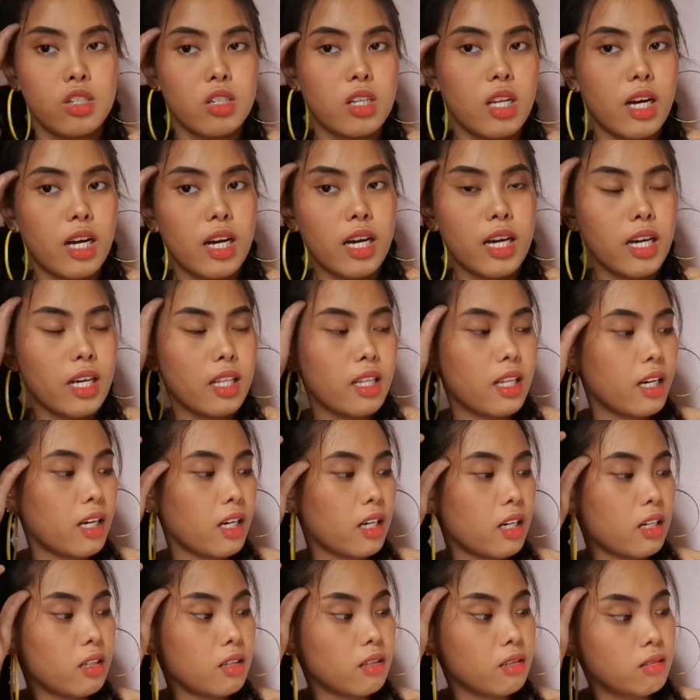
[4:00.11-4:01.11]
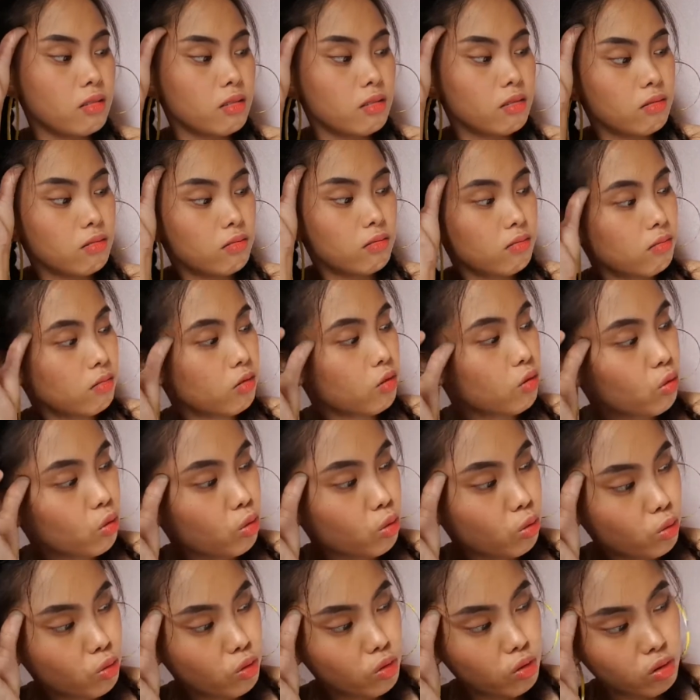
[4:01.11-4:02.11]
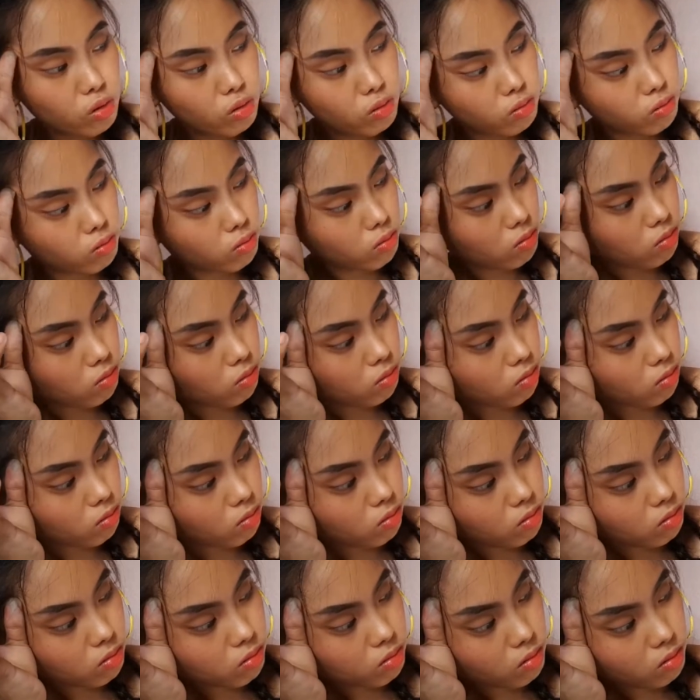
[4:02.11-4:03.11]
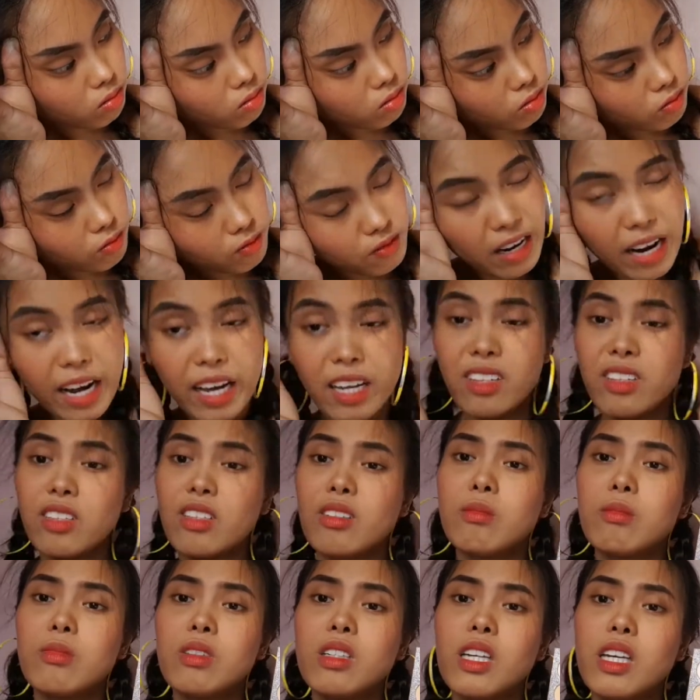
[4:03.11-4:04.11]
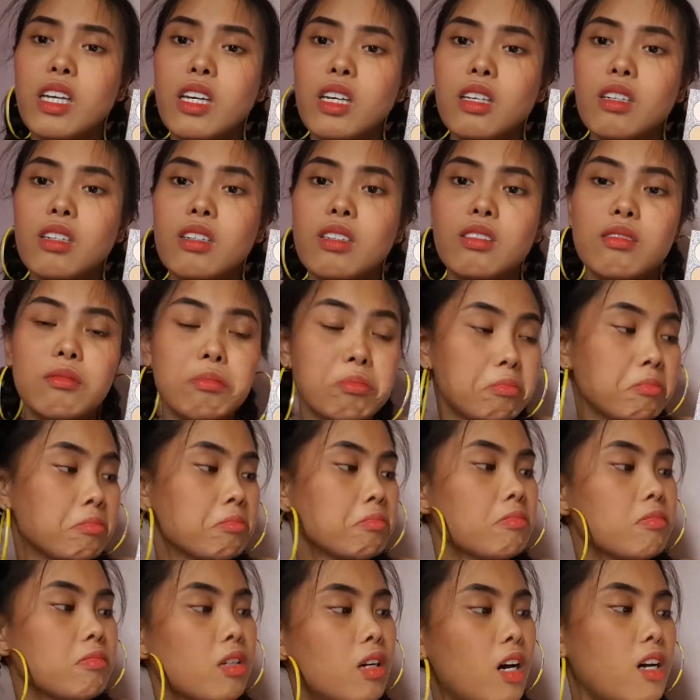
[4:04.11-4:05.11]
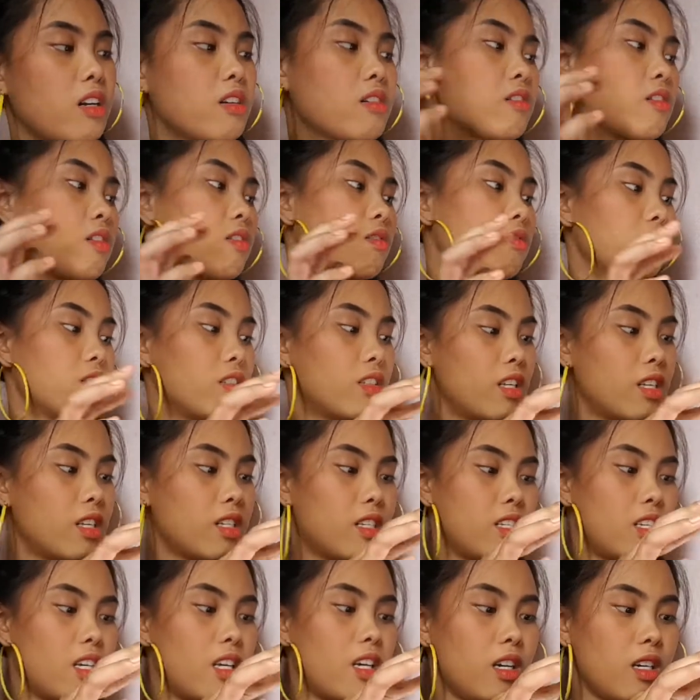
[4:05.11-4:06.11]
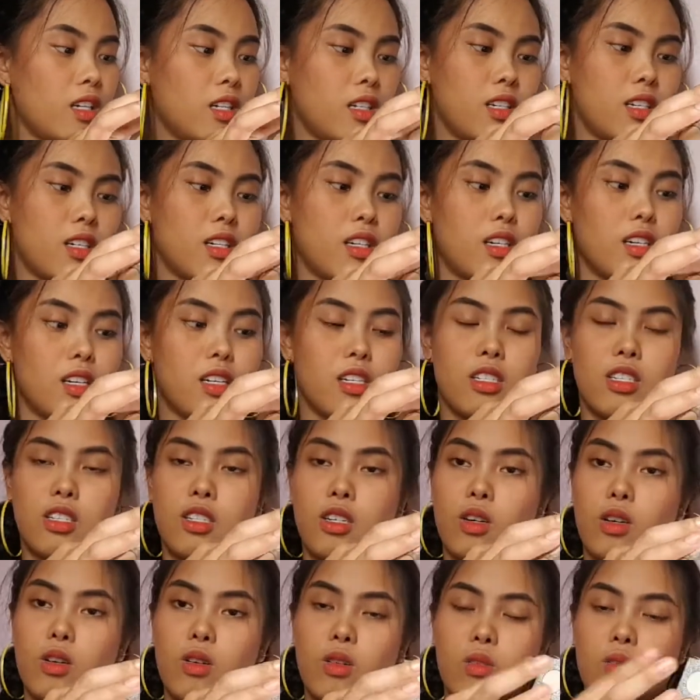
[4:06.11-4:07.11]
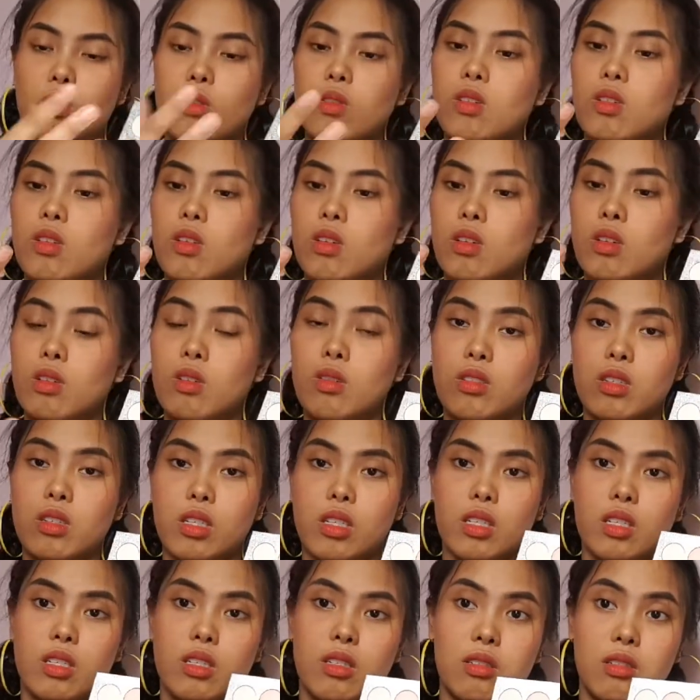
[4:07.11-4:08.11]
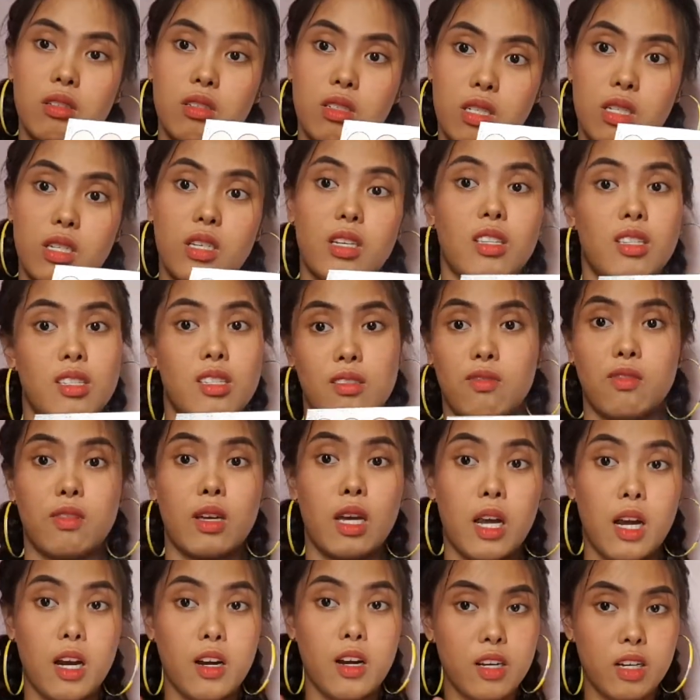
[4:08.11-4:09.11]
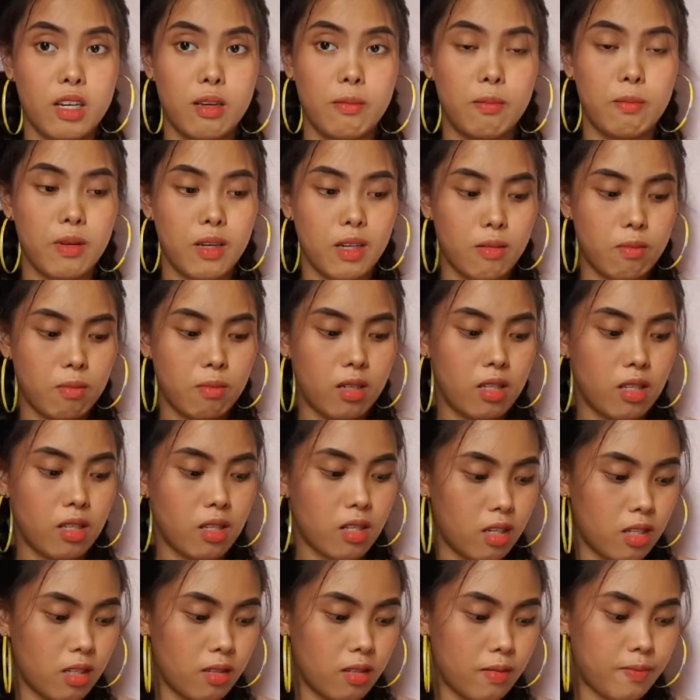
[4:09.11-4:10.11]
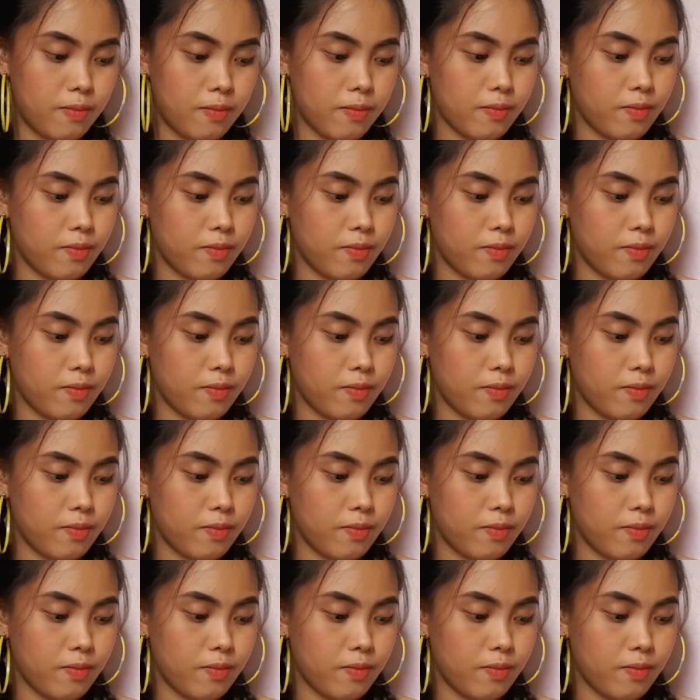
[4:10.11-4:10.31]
Should I like choose randomly? I don't know. Let's see. So it's very pigmented.